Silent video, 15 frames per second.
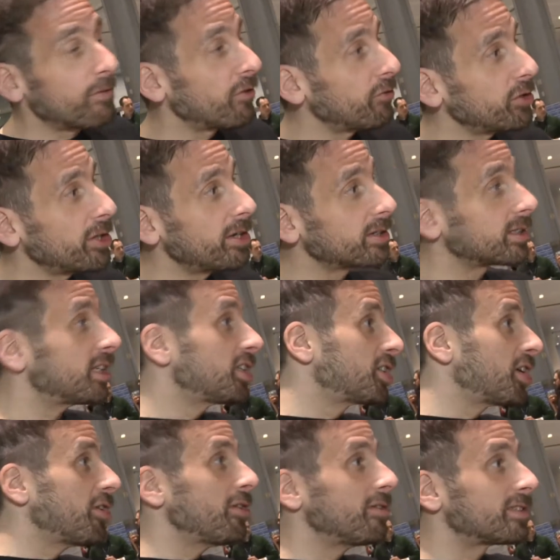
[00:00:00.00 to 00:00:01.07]
for a few years, let's
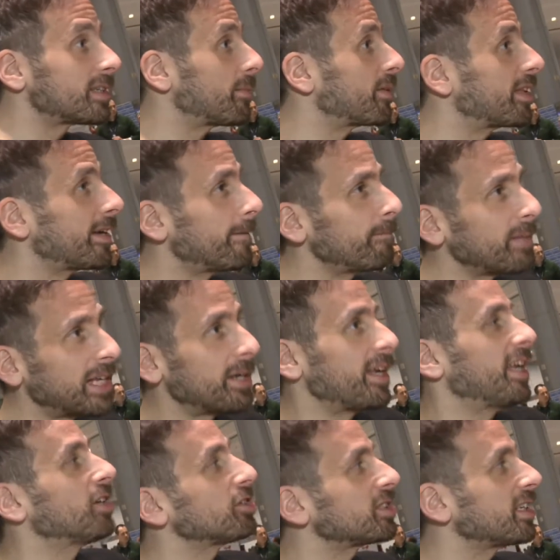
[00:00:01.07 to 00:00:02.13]
show you some of the in-
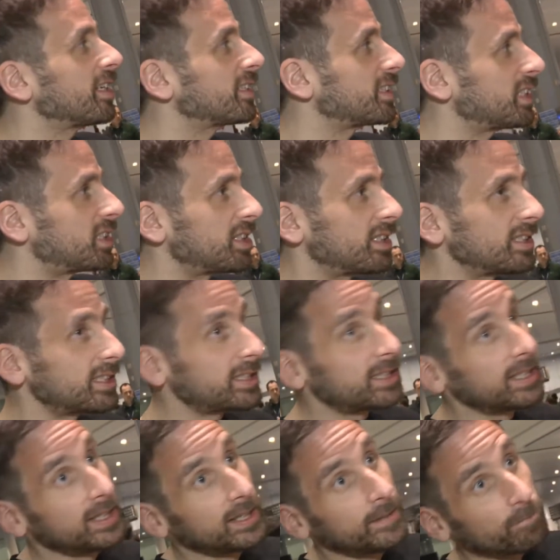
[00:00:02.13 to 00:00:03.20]
interesting decisions
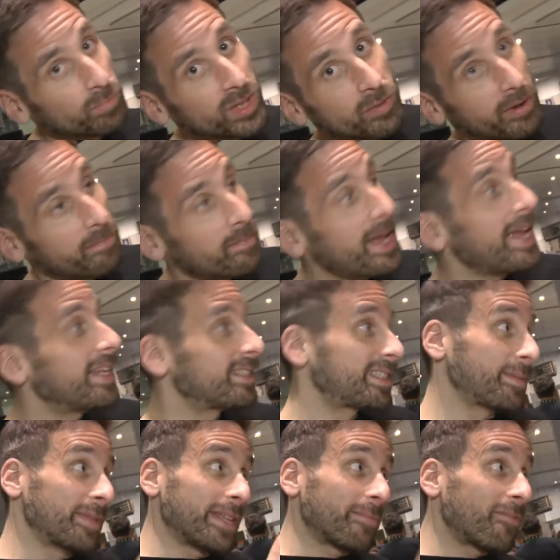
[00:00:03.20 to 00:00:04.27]
we've made,
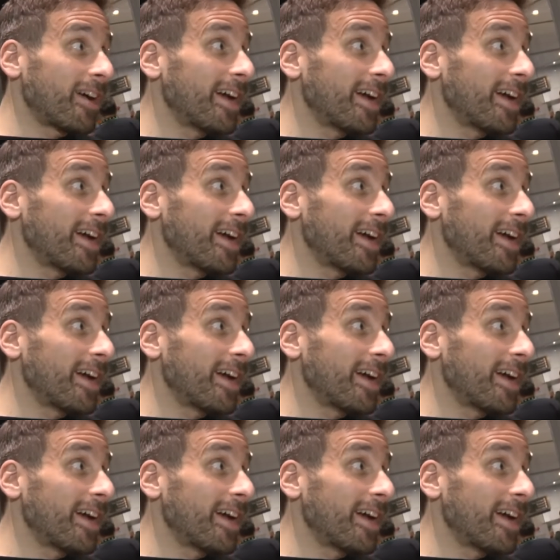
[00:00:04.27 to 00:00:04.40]
some of them